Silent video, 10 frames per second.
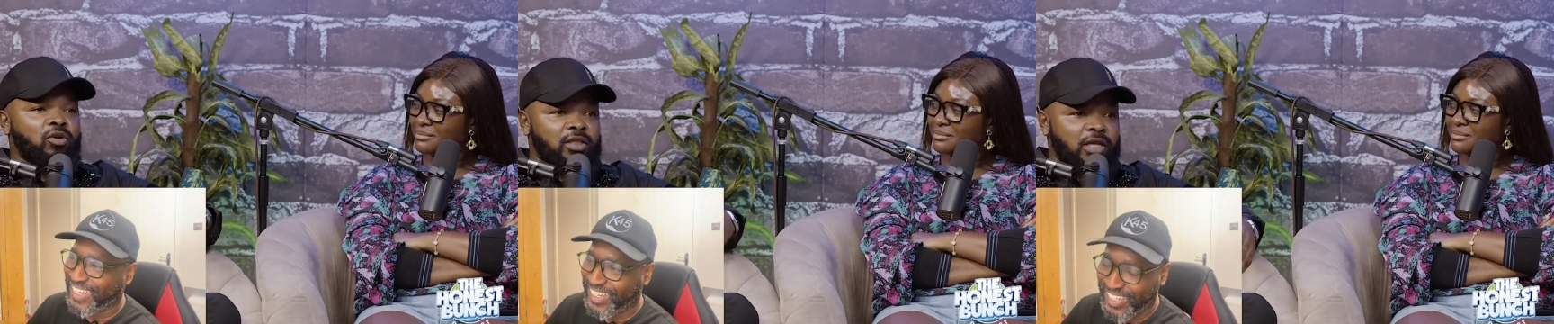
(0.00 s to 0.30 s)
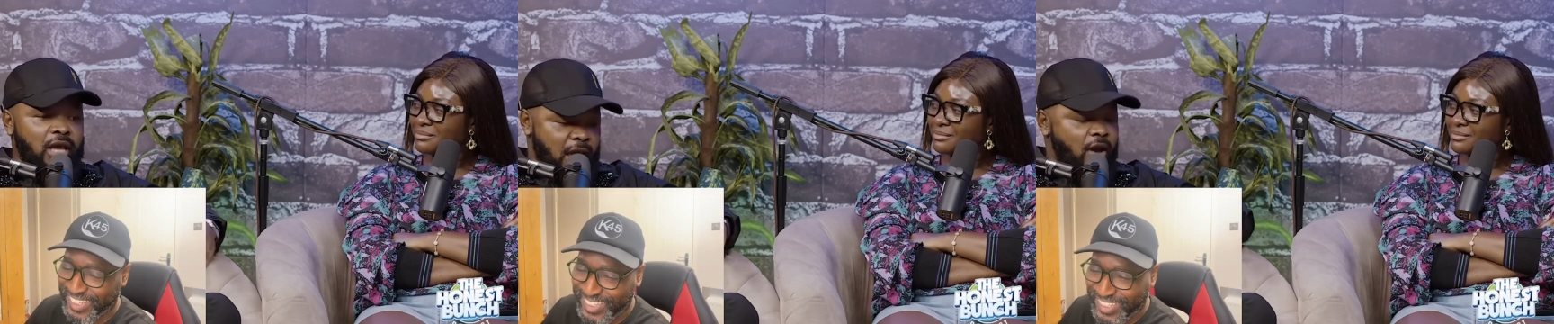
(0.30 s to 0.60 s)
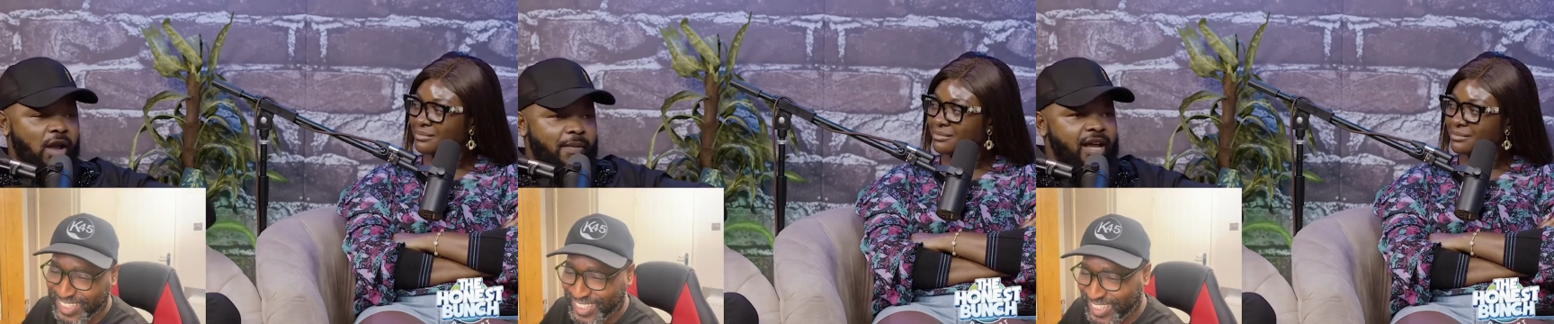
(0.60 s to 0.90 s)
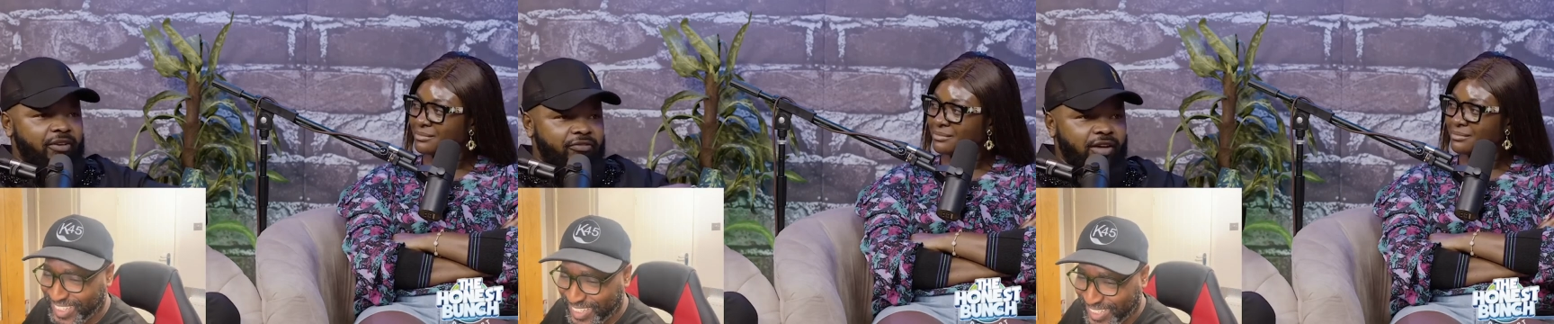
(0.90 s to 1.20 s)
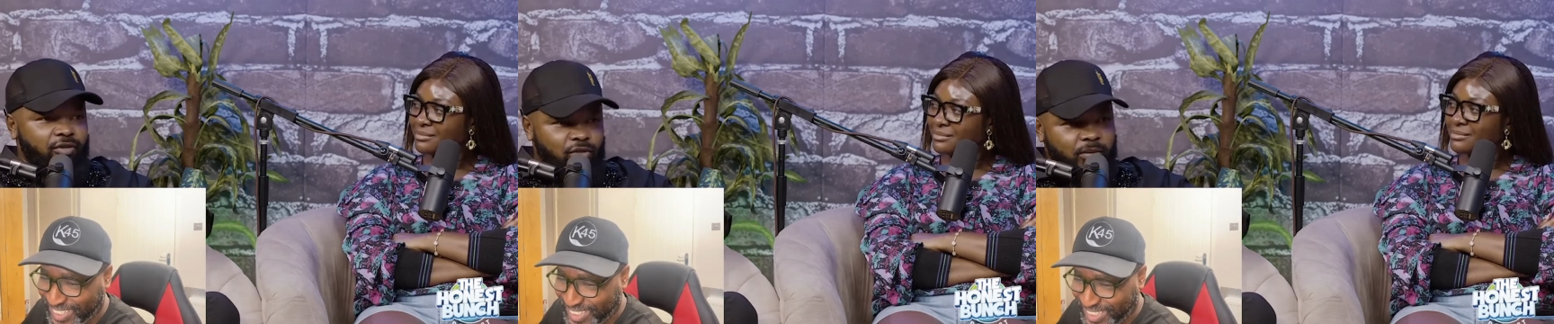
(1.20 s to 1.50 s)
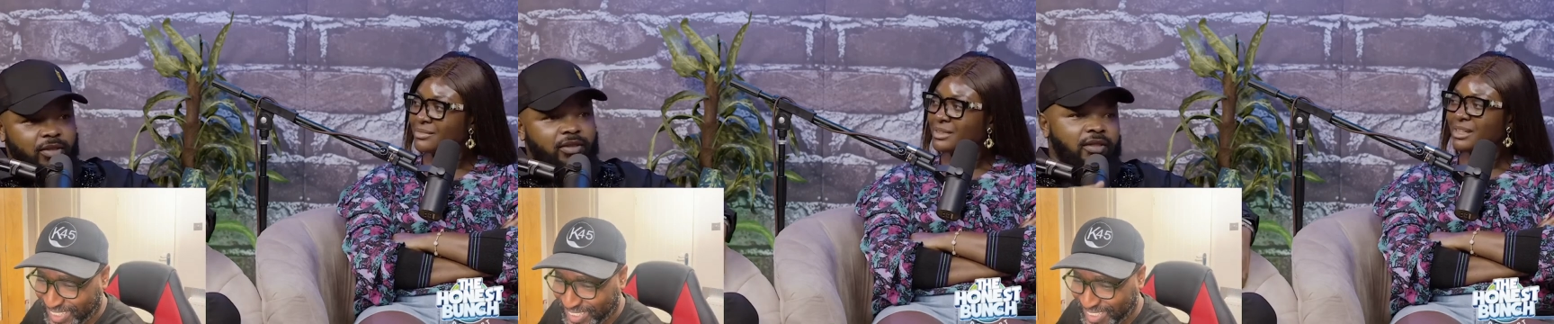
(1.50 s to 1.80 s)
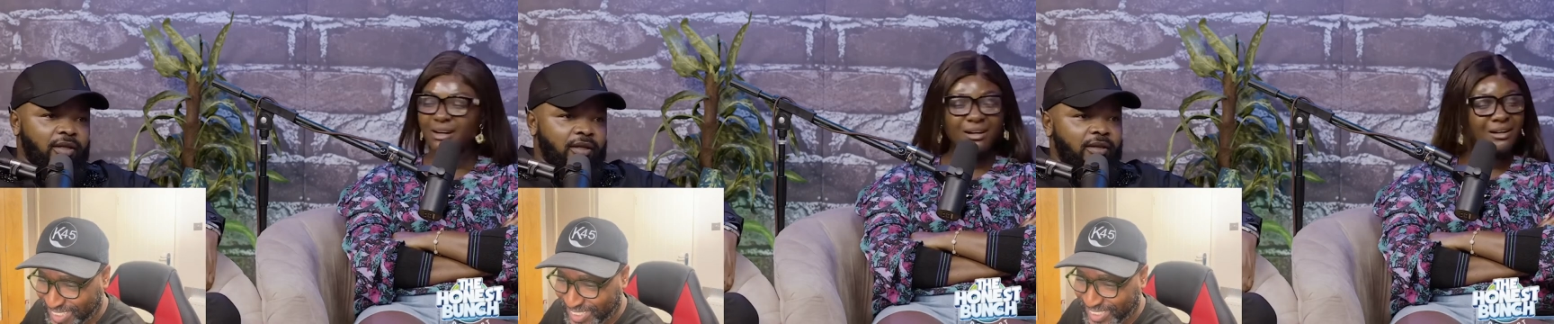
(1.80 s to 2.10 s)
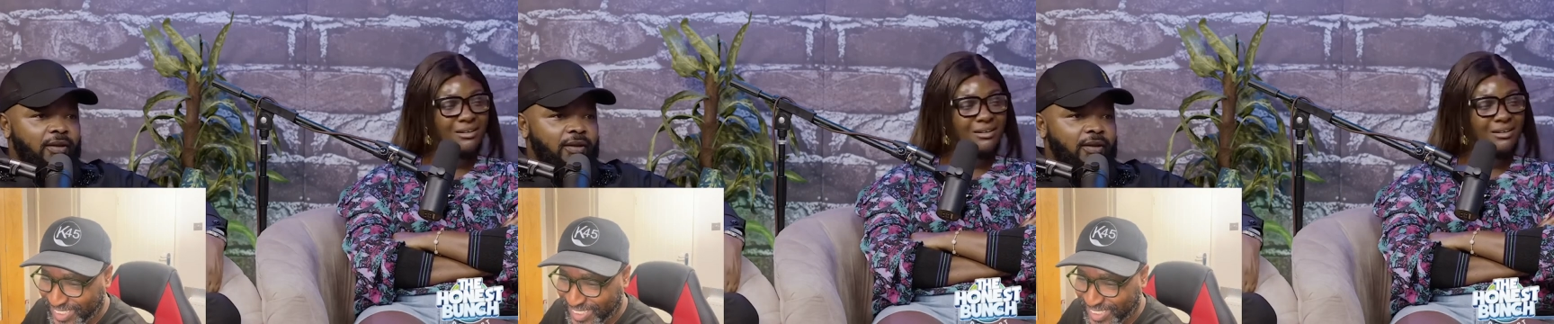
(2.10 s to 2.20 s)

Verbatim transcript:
Speaker 1: me, you're calling, or I make I find you something.